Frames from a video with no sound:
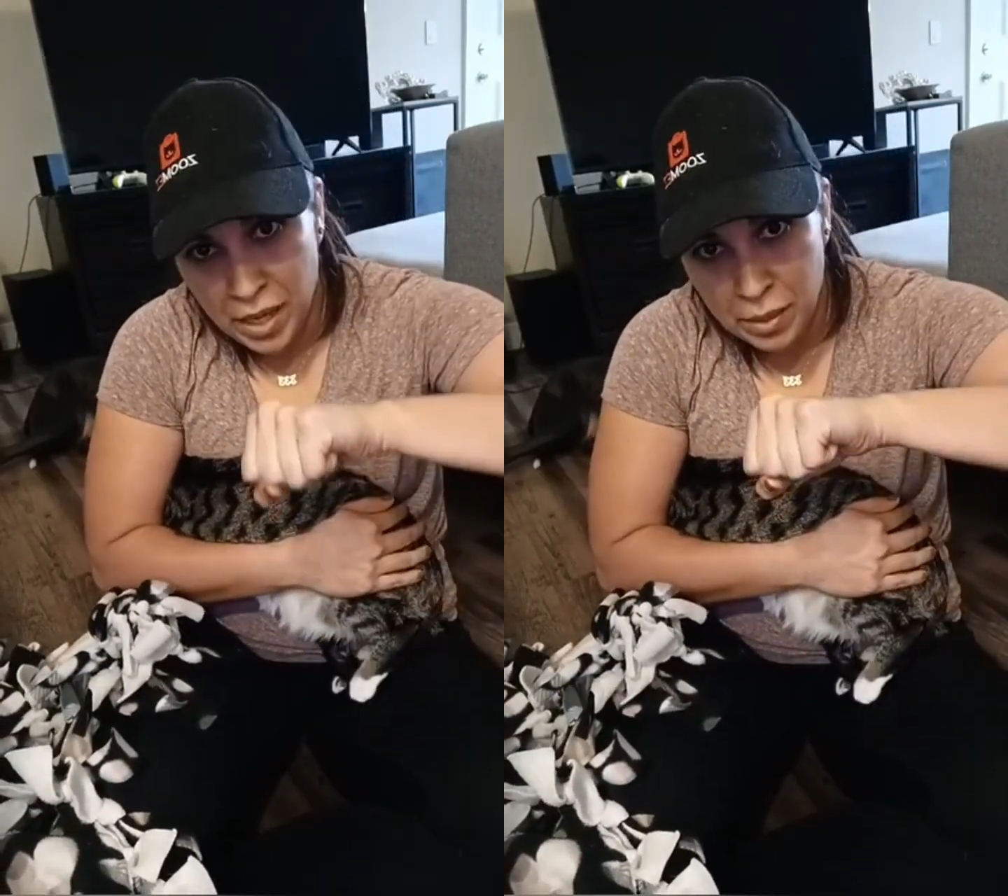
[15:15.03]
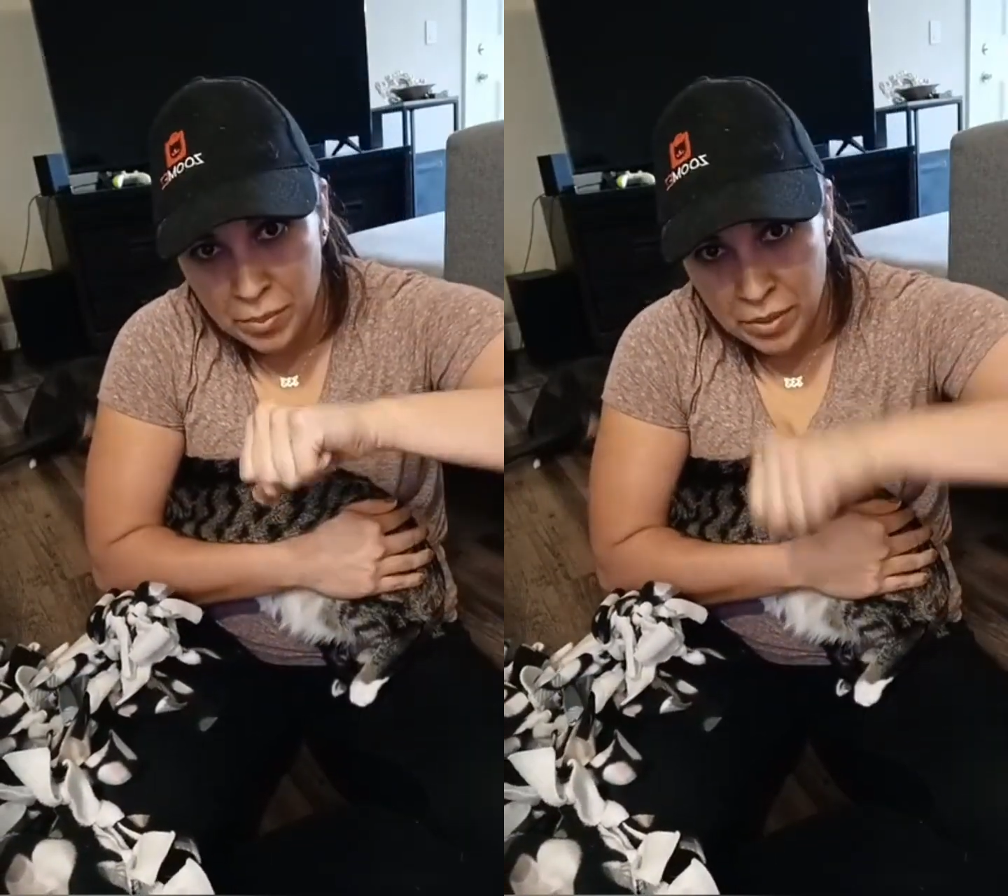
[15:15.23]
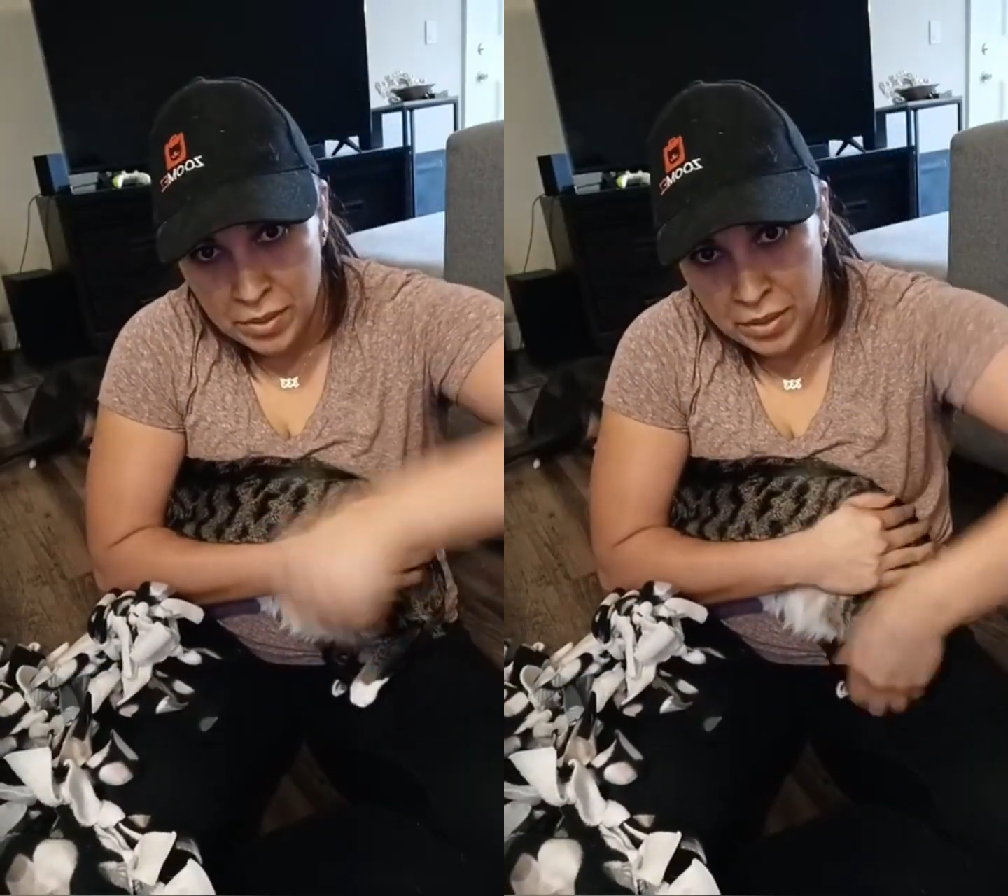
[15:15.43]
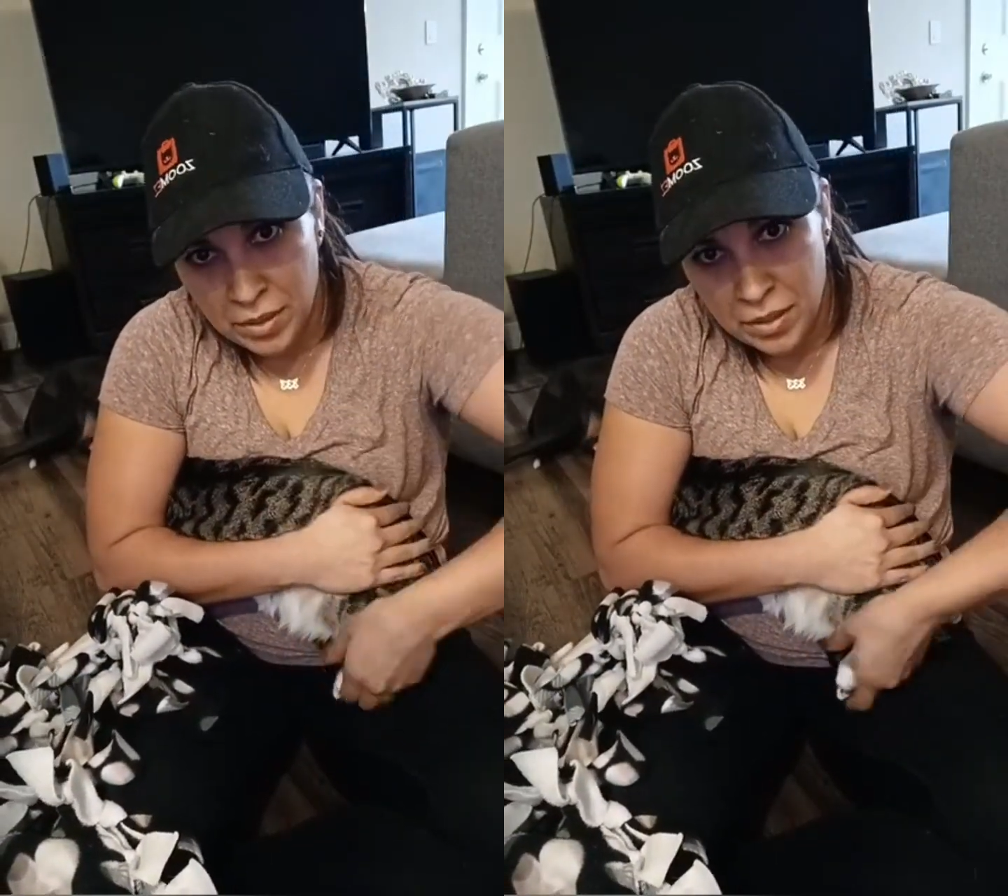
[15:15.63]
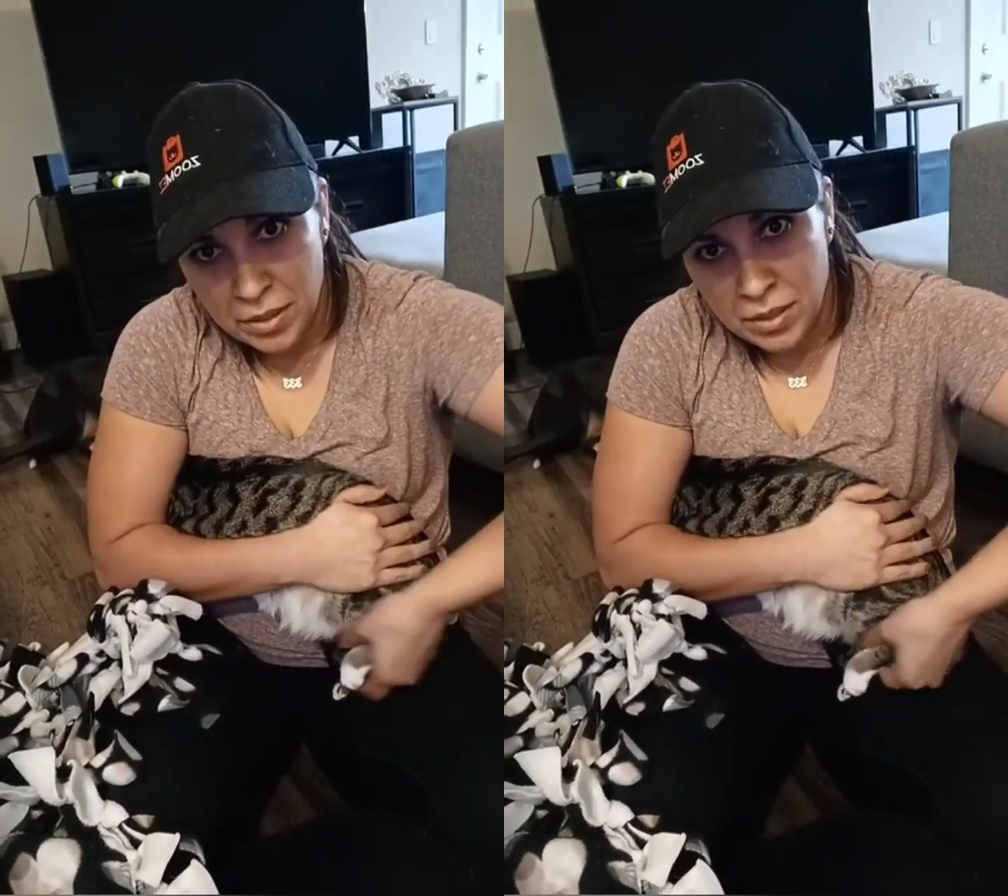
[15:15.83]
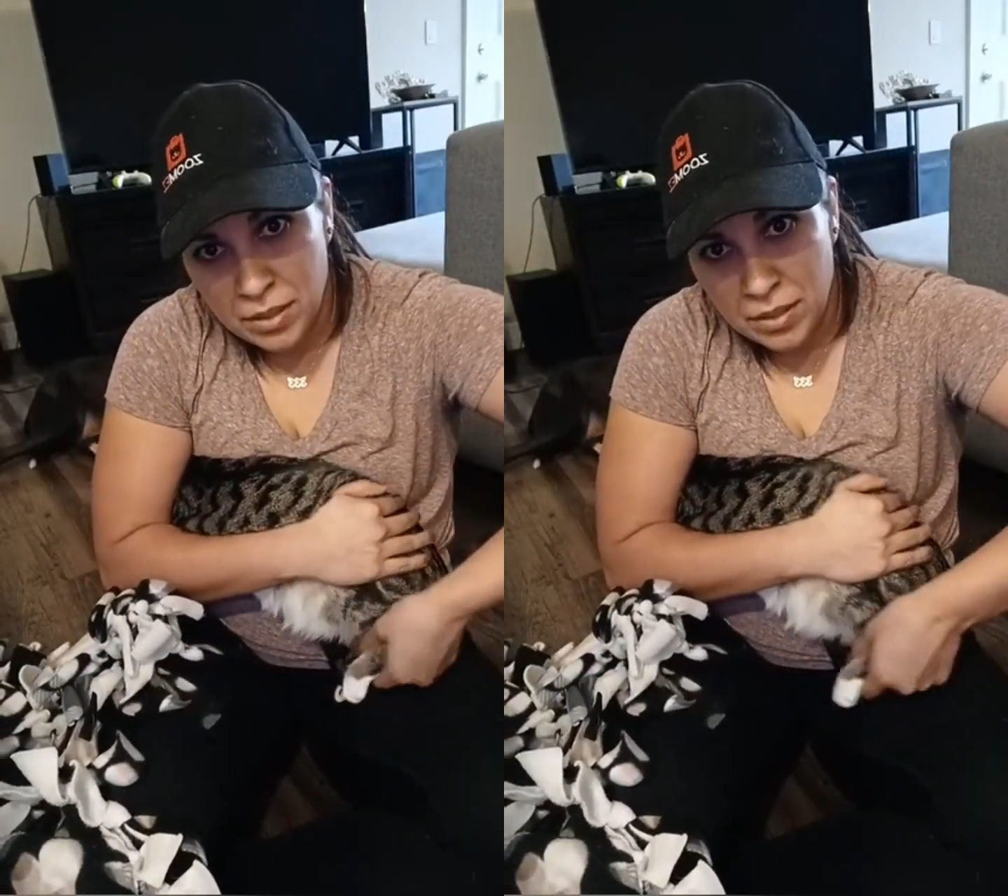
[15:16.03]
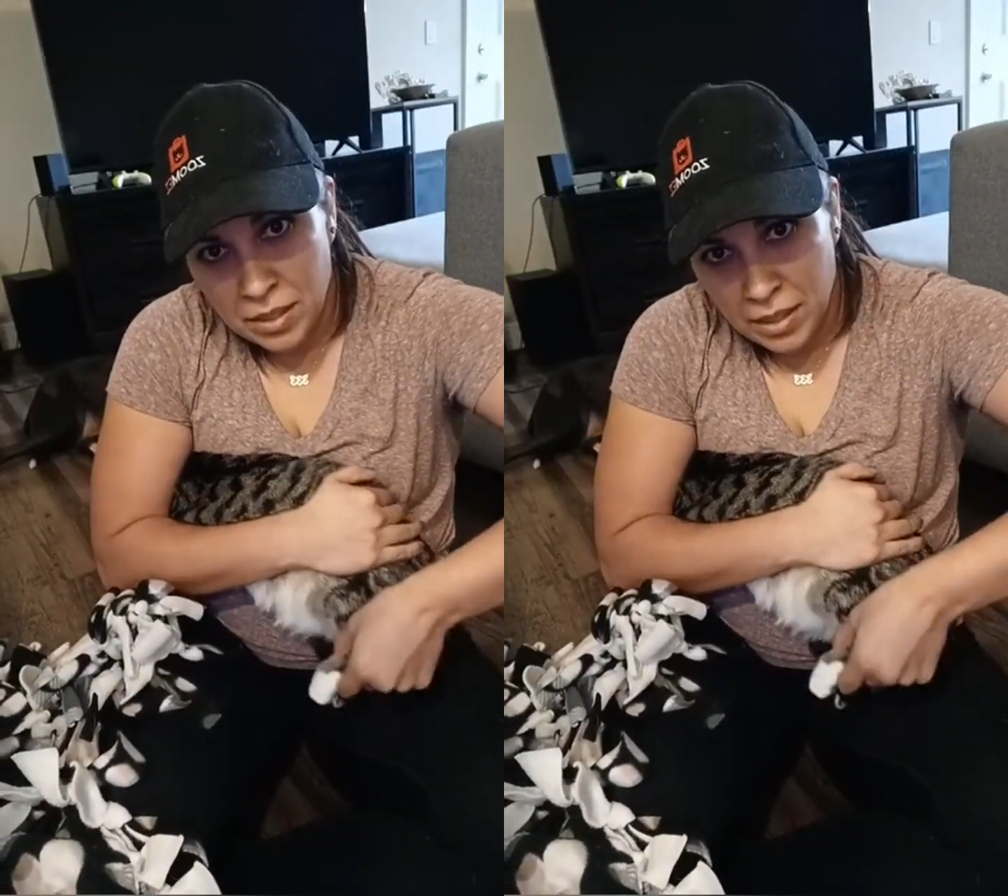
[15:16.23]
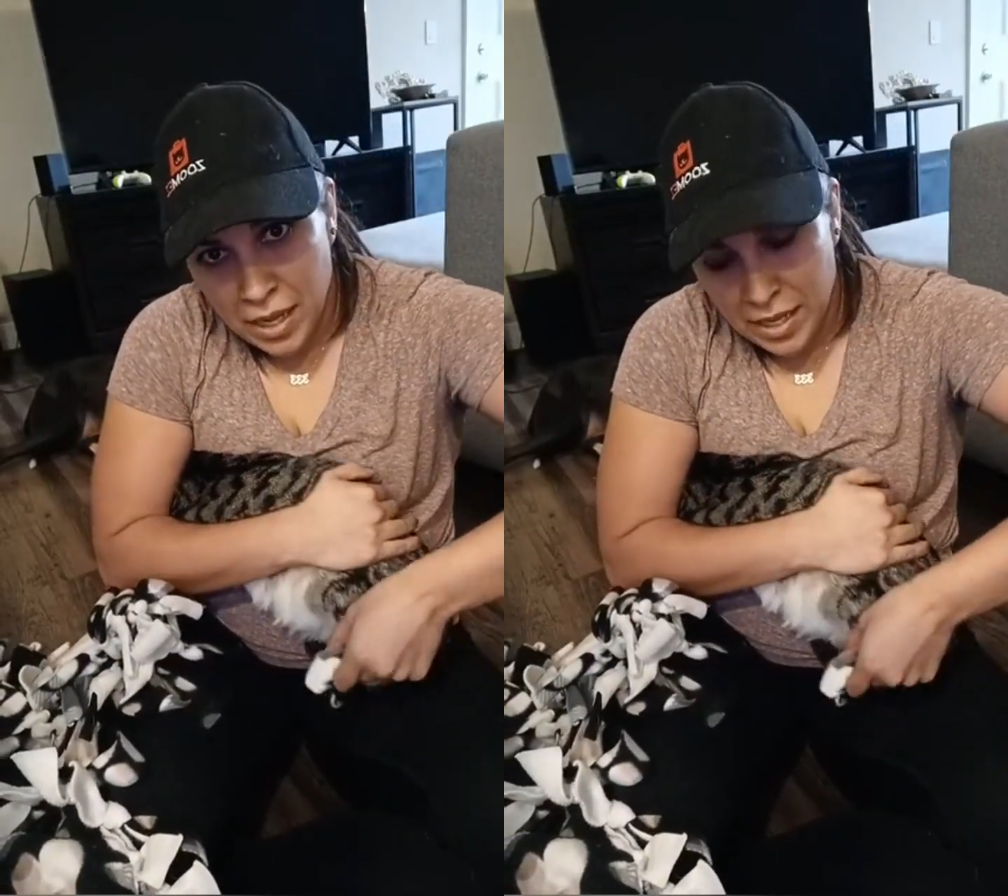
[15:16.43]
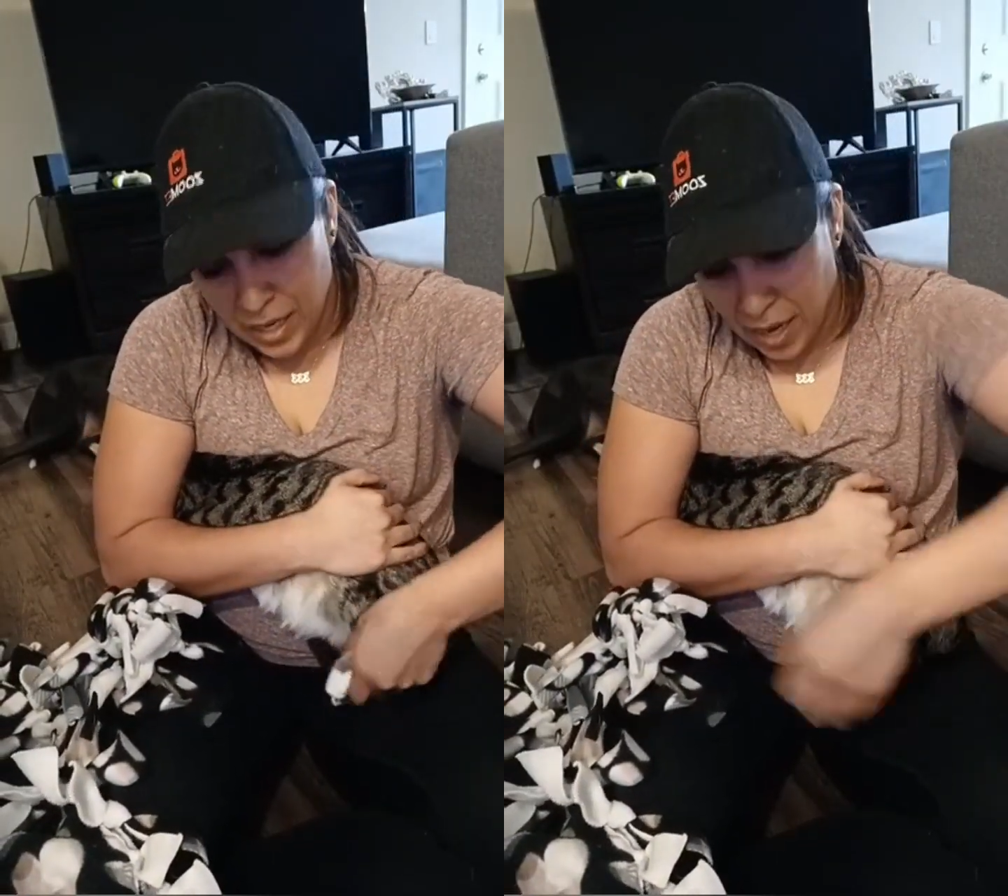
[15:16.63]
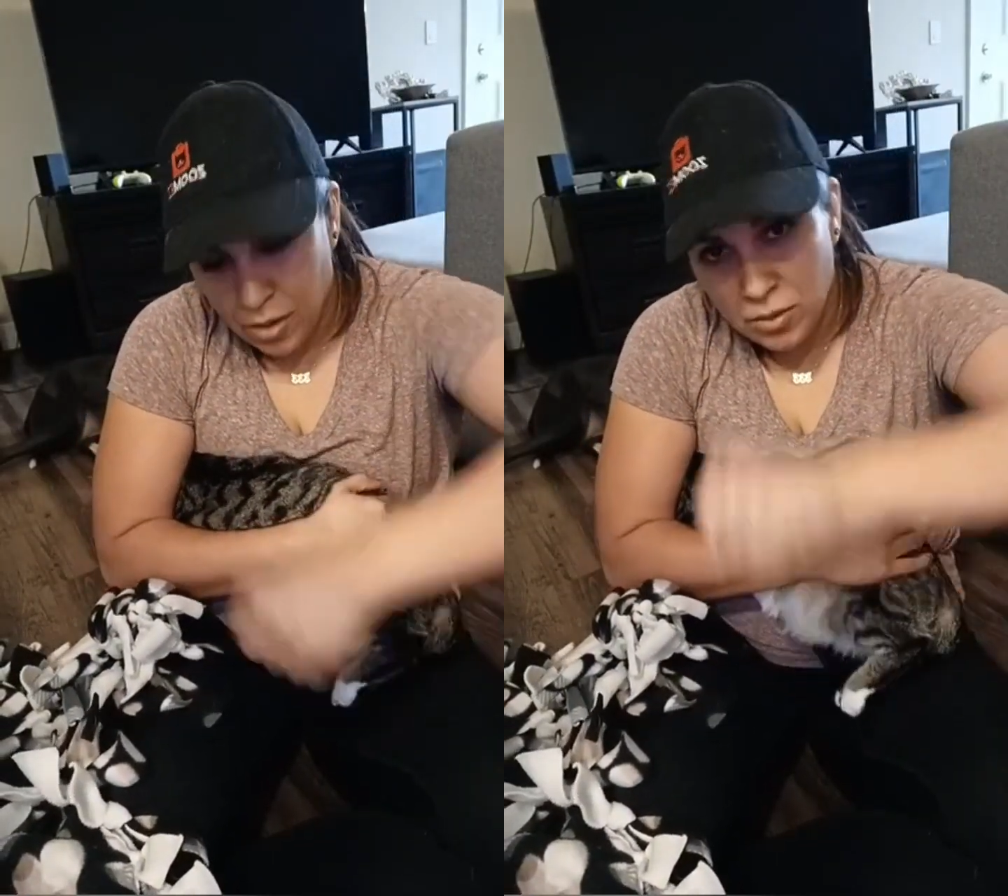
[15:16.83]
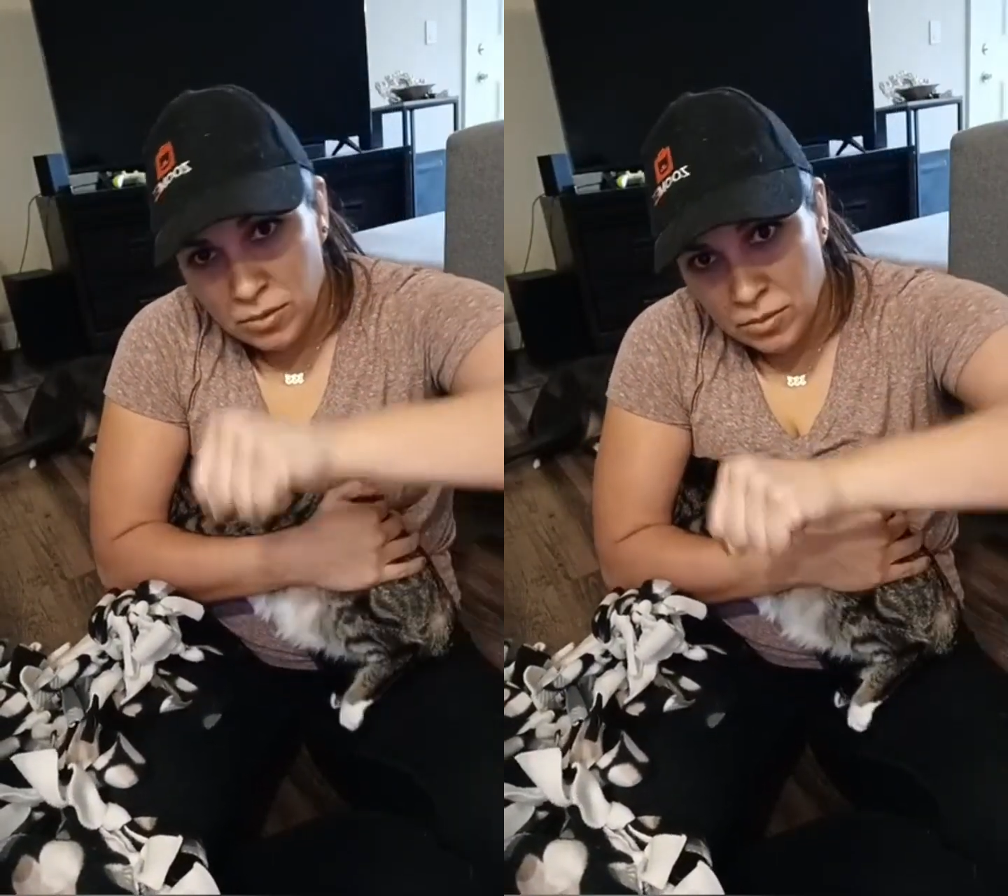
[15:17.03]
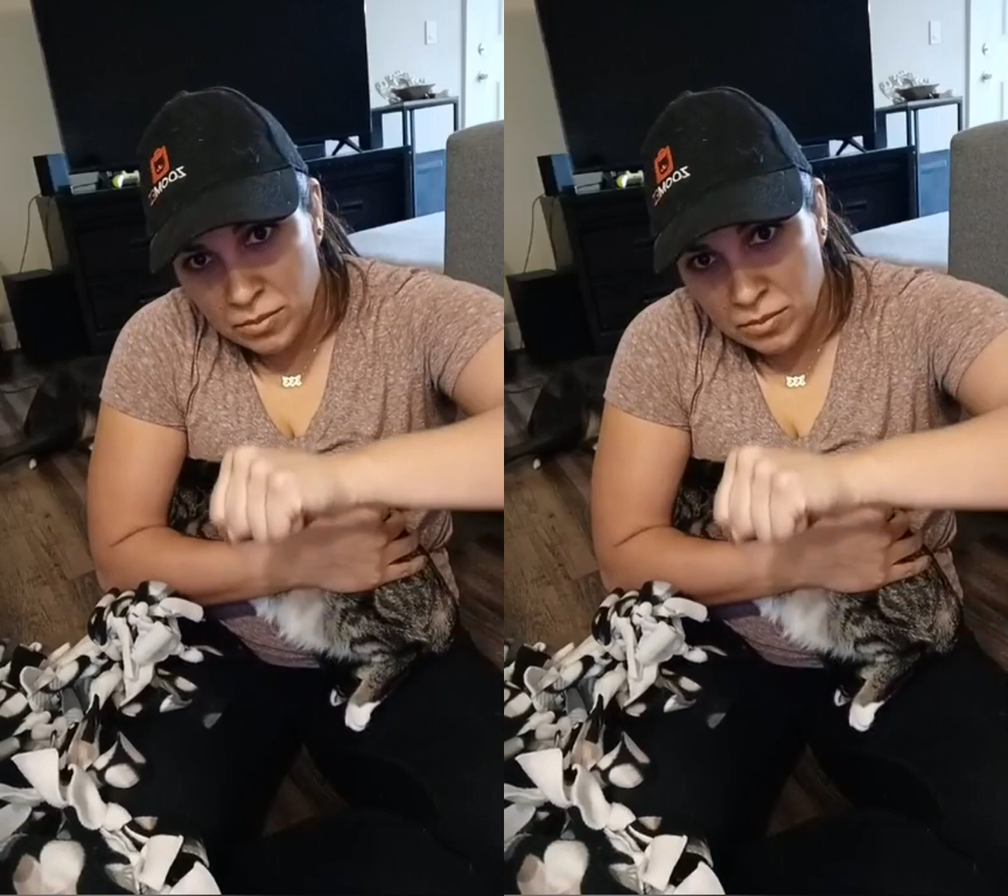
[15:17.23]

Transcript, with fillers: up and out